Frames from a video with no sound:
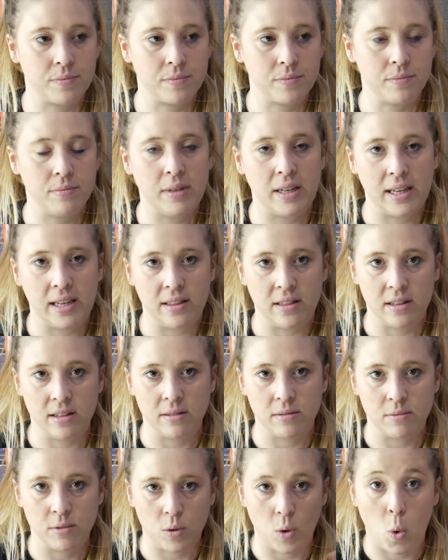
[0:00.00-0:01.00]
me and
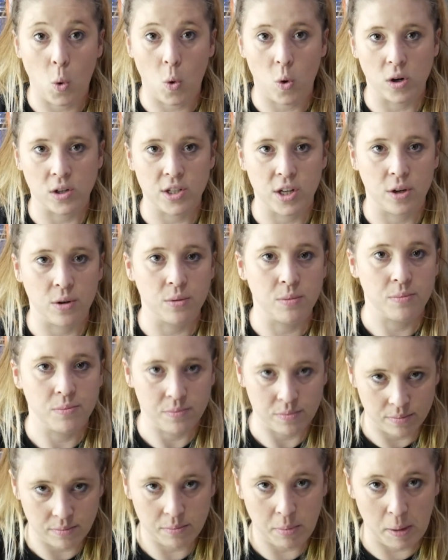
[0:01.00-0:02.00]
the Quarto
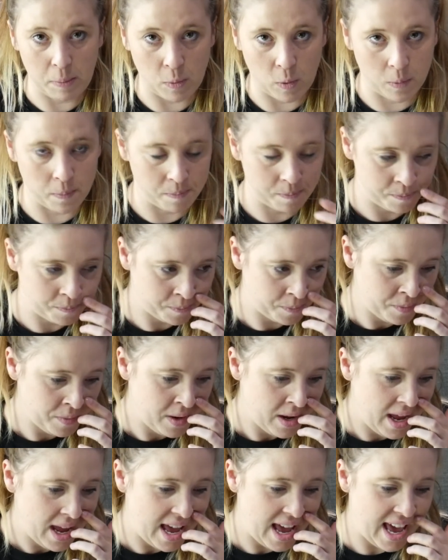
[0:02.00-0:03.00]
people.
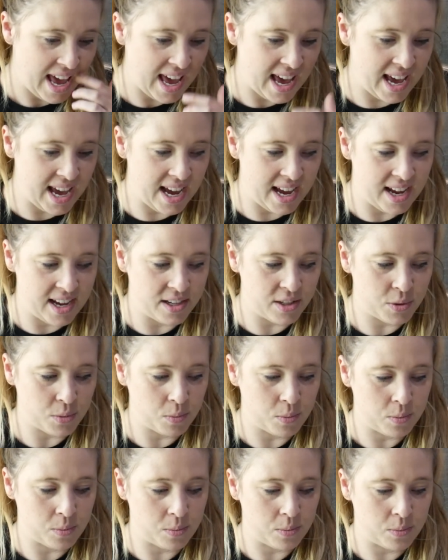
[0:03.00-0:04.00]
And
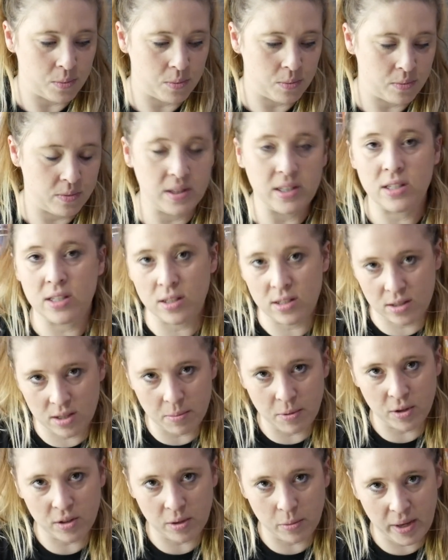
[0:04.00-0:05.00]
this is the
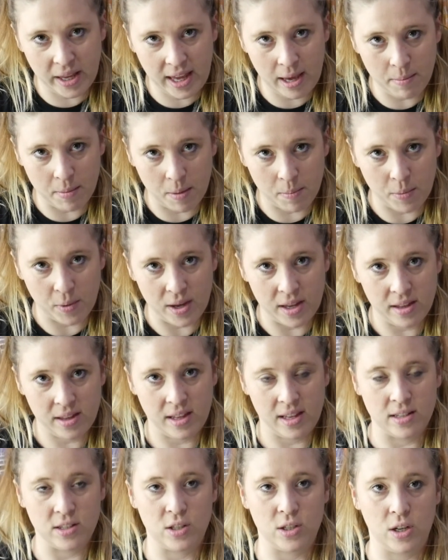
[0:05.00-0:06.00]
book that we came up with,
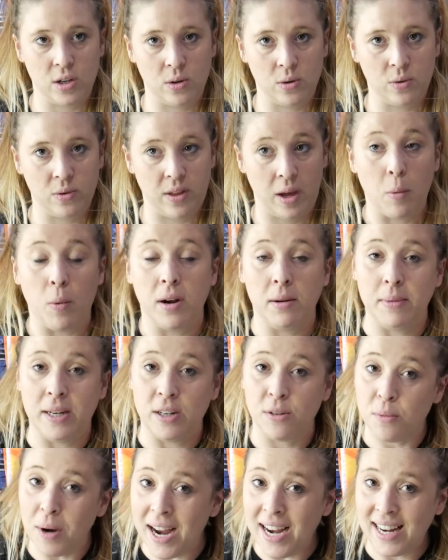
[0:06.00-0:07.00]
and so they wanted me
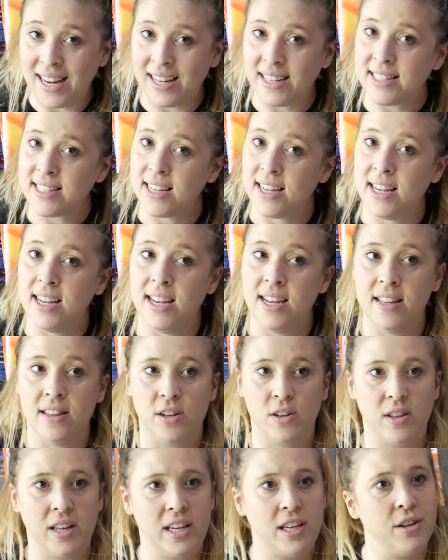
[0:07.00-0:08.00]
to write it.
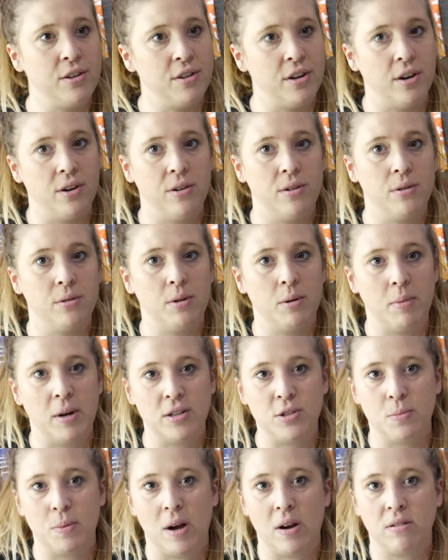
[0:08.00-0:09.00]
They're like, you know a
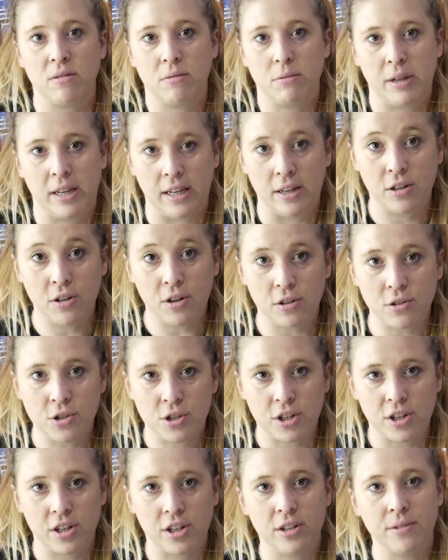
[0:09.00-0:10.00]
bunch about geek
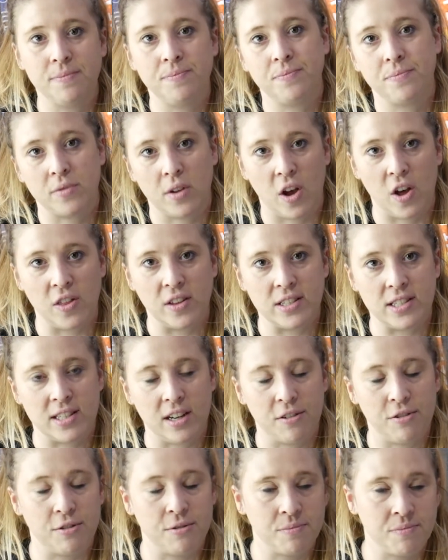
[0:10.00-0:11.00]
culture, all this
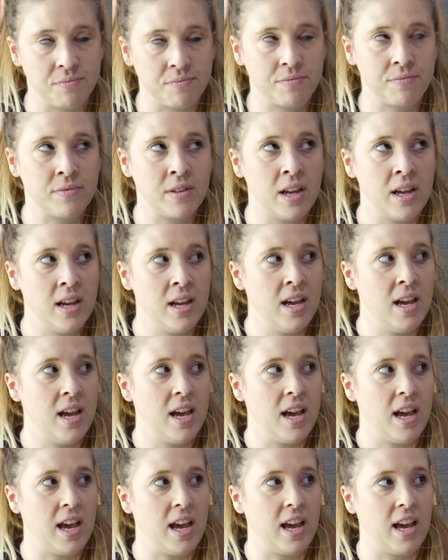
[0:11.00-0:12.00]
stuff.
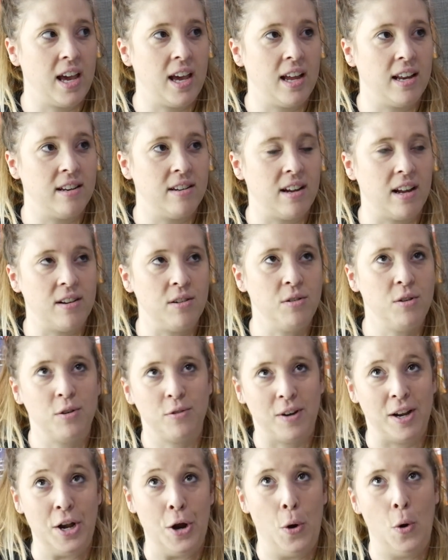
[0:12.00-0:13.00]
And I don't know
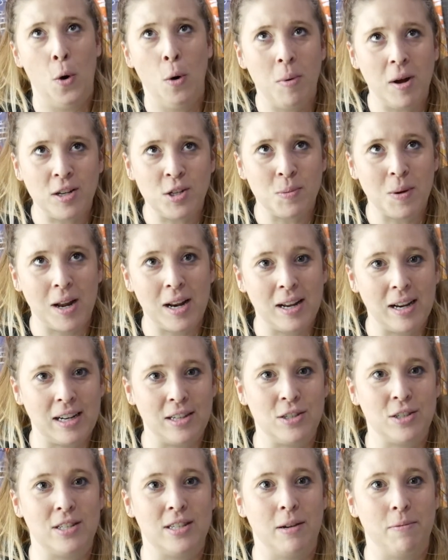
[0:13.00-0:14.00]
if I know a bunch about it, I
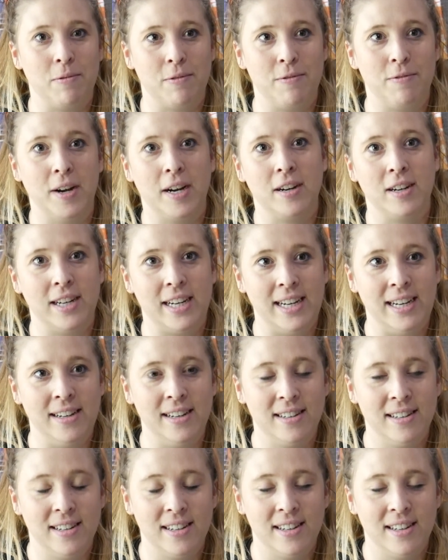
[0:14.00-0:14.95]
just am very,